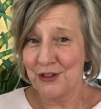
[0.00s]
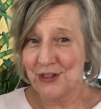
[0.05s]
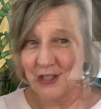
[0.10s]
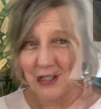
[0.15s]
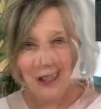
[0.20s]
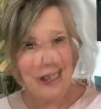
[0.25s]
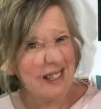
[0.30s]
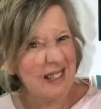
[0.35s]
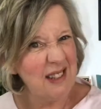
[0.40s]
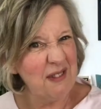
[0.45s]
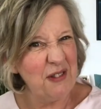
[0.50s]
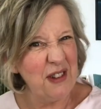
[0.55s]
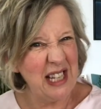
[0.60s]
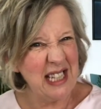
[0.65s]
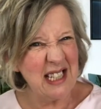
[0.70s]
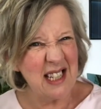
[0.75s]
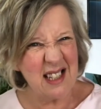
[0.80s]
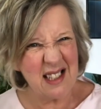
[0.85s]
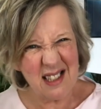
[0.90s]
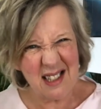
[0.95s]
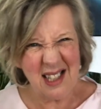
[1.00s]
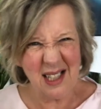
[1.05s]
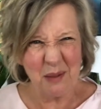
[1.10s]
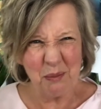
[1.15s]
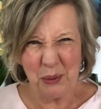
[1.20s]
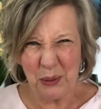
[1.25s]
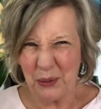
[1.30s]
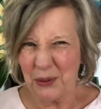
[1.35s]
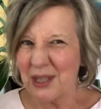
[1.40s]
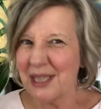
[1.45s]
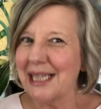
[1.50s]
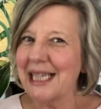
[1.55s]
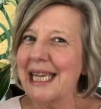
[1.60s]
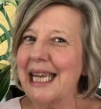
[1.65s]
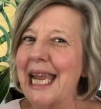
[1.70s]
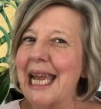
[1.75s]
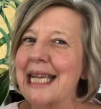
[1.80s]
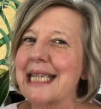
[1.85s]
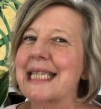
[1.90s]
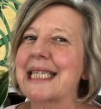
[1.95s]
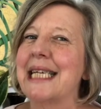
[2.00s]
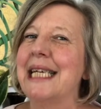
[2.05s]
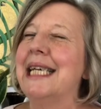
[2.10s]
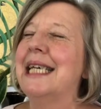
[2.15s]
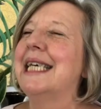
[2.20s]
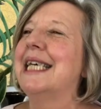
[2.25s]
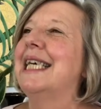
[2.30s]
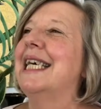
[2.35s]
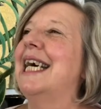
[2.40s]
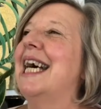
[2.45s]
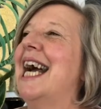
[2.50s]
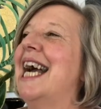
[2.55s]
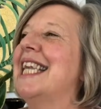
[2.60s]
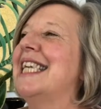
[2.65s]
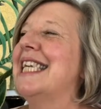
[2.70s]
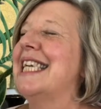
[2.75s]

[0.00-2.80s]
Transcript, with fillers: So fantastic book to get an